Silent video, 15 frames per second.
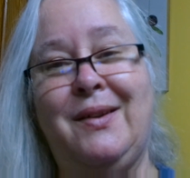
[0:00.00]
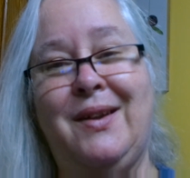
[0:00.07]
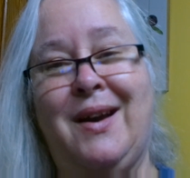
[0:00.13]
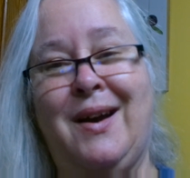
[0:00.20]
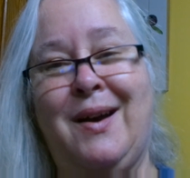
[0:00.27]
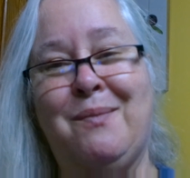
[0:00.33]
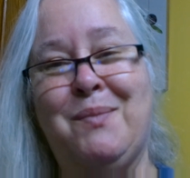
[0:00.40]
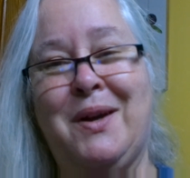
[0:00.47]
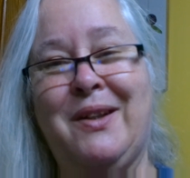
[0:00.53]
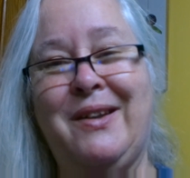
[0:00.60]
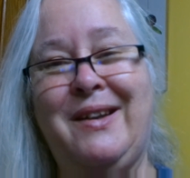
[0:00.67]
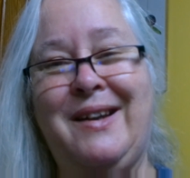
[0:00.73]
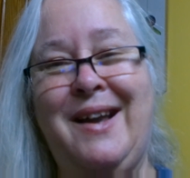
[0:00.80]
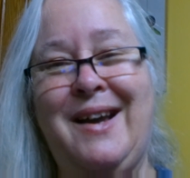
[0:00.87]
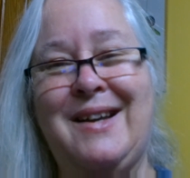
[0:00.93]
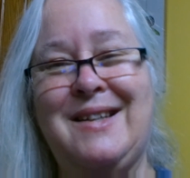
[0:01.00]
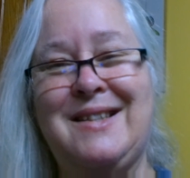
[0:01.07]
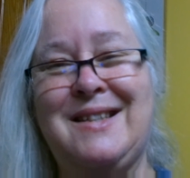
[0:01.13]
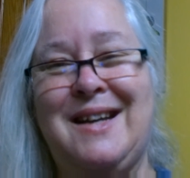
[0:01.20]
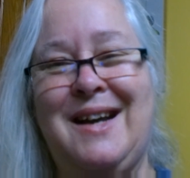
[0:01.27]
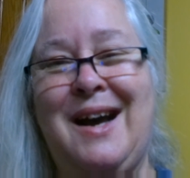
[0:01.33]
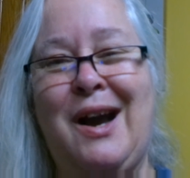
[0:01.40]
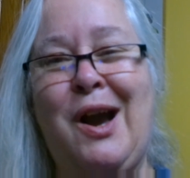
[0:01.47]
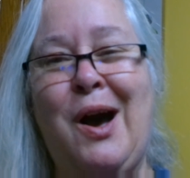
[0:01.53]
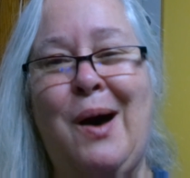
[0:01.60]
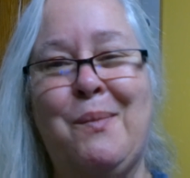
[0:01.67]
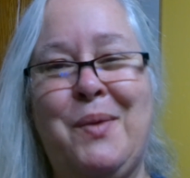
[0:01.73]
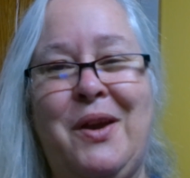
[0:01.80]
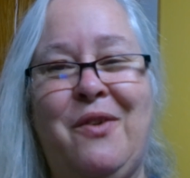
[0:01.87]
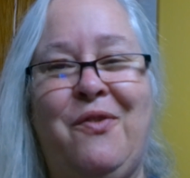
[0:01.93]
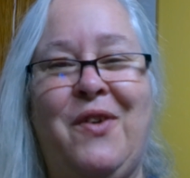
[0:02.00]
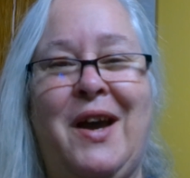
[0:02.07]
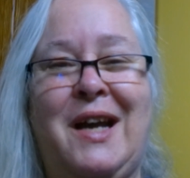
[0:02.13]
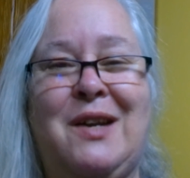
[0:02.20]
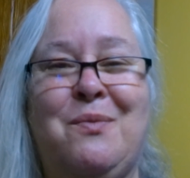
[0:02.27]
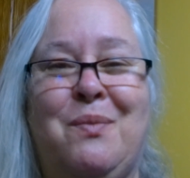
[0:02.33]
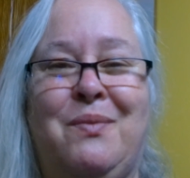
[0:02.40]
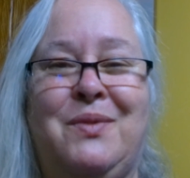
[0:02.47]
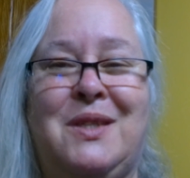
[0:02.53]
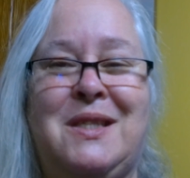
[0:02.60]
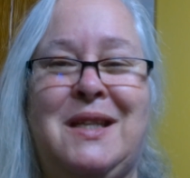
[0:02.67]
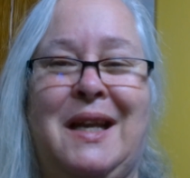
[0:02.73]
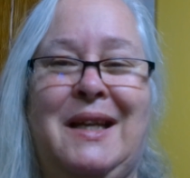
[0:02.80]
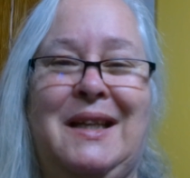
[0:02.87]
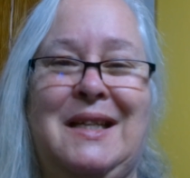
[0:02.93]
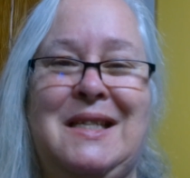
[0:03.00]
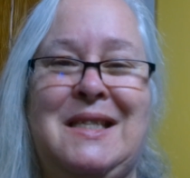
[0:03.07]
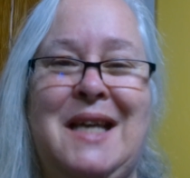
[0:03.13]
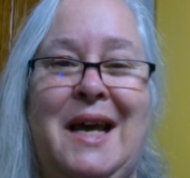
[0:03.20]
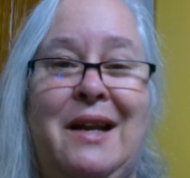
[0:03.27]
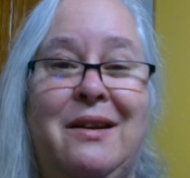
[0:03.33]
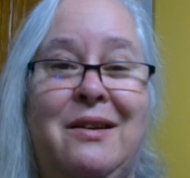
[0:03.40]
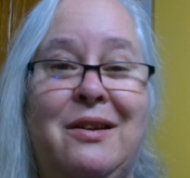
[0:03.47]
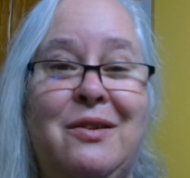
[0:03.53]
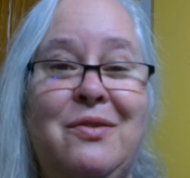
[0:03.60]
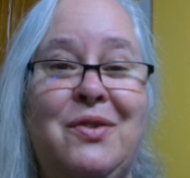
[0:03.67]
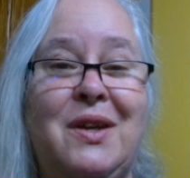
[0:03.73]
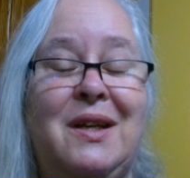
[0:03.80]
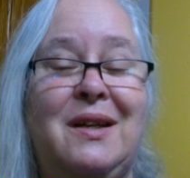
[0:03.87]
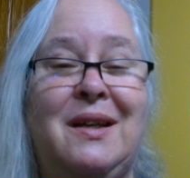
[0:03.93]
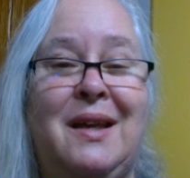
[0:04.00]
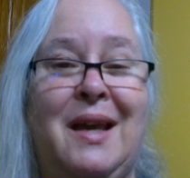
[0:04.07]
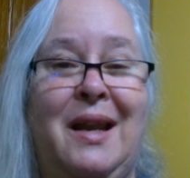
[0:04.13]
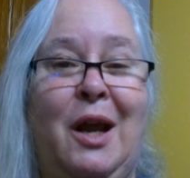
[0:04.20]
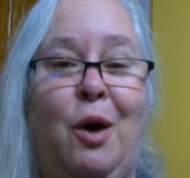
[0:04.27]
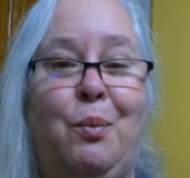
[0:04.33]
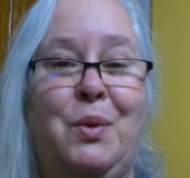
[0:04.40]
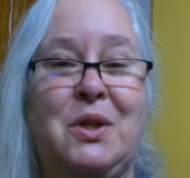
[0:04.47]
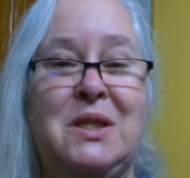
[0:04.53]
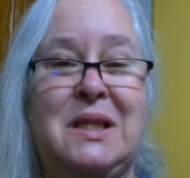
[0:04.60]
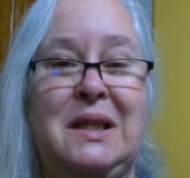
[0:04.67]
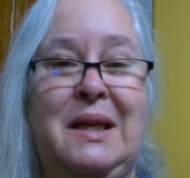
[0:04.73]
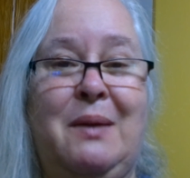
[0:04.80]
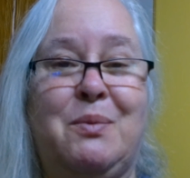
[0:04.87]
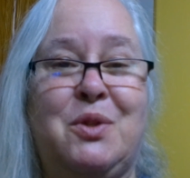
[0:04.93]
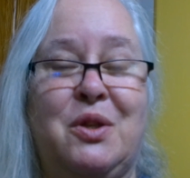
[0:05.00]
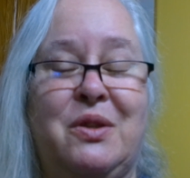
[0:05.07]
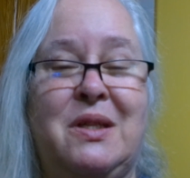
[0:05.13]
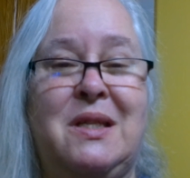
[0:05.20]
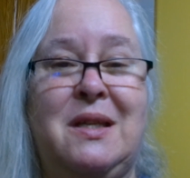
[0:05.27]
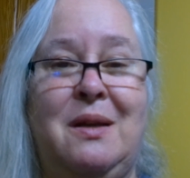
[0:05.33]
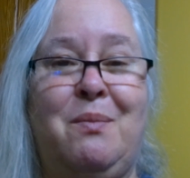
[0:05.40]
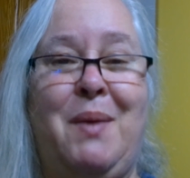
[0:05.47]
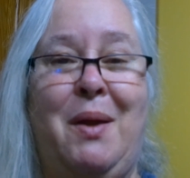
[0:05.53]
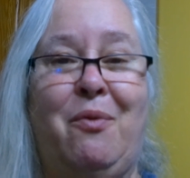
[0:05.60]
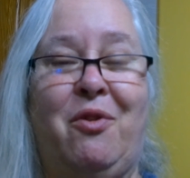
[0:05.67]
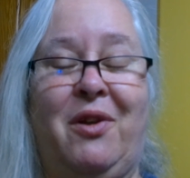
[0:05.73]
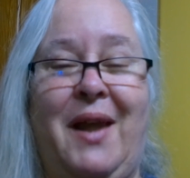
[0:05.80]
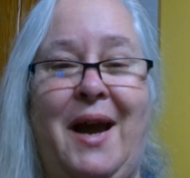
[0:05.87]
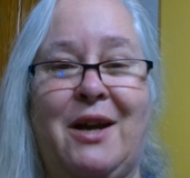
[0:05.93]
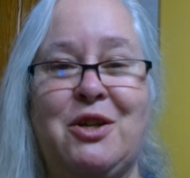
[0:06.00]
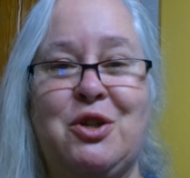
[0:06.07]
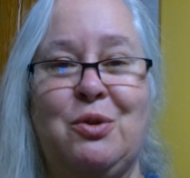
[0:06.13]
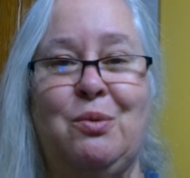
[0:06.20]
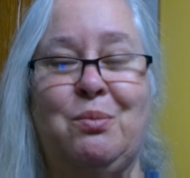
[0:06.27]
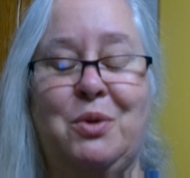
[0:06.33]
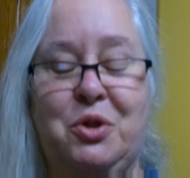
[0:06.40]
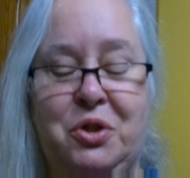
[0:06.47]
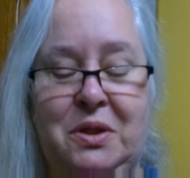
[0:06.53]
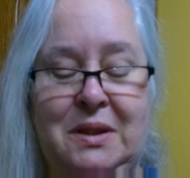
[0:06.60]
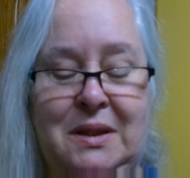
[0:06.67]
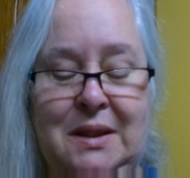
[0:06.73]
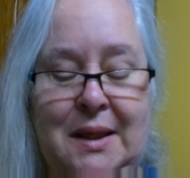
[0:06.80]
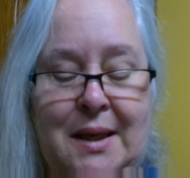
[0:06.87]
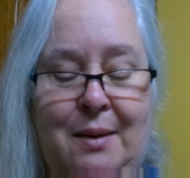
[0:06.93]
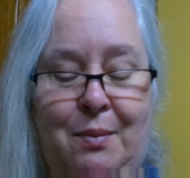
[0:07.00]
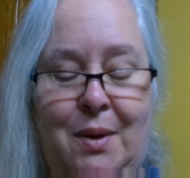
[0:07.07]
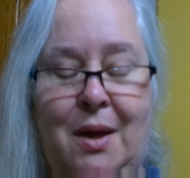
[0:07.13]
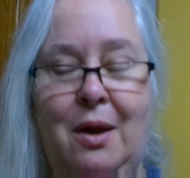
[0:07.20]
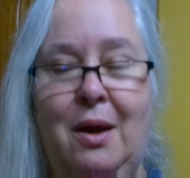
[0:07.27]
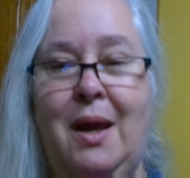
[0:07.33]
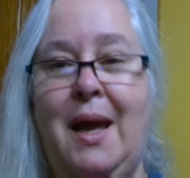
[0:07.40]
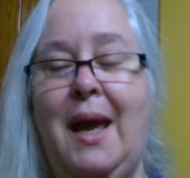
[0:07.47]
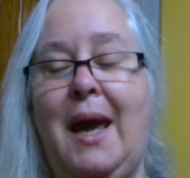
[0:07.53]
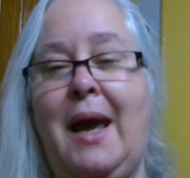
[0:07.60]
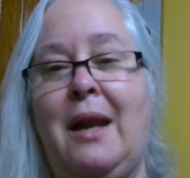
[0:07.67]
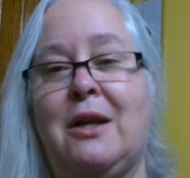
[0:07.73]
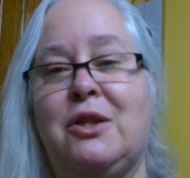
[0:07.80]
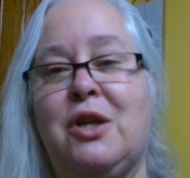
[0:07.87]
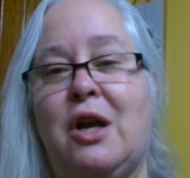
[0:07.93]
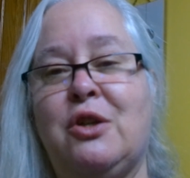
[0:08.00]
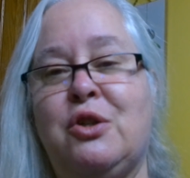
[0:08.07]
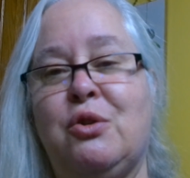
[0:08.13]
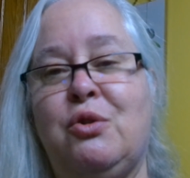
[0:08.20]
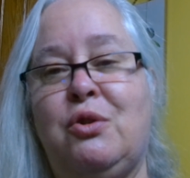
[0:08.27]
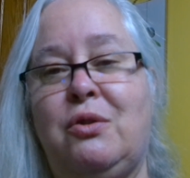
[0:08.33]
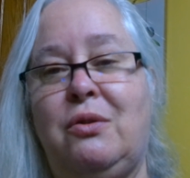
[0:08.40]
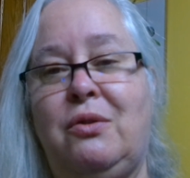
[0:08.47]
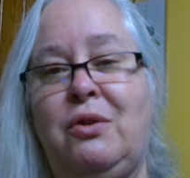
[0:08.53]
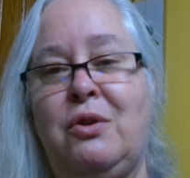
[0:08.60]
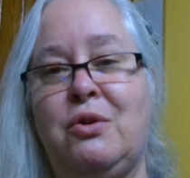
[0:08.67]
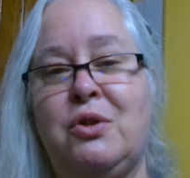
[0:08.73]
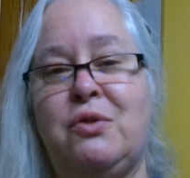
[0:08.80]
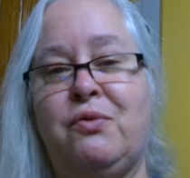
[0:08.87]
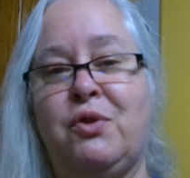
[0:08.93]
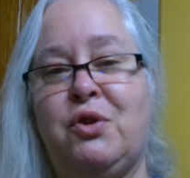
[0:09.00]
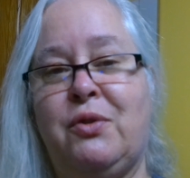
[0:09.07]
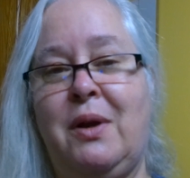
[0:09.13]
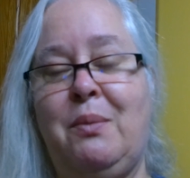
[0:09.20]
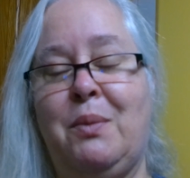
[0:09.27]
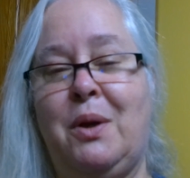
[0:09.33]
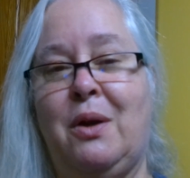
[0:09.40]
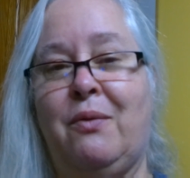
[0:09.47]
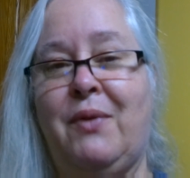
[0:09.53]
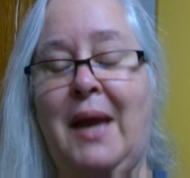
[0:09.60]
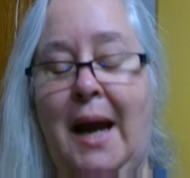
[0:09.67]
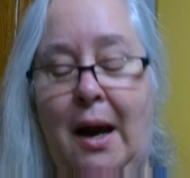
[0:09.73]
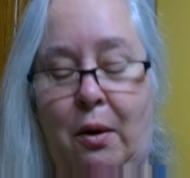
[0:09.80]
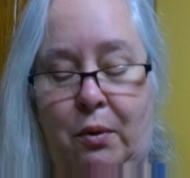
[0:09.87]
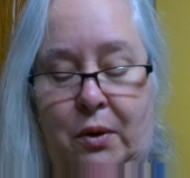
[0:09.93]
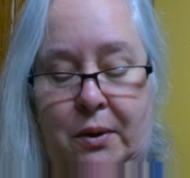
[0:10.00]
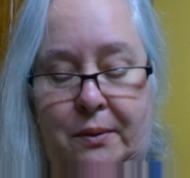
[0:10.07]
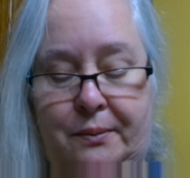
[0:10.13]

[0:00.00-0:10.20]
Mullein has a calming effect and slightly sedative, can help you sleep, so the tea may relax you and put you to sleep. And it's also used for treatment of gout.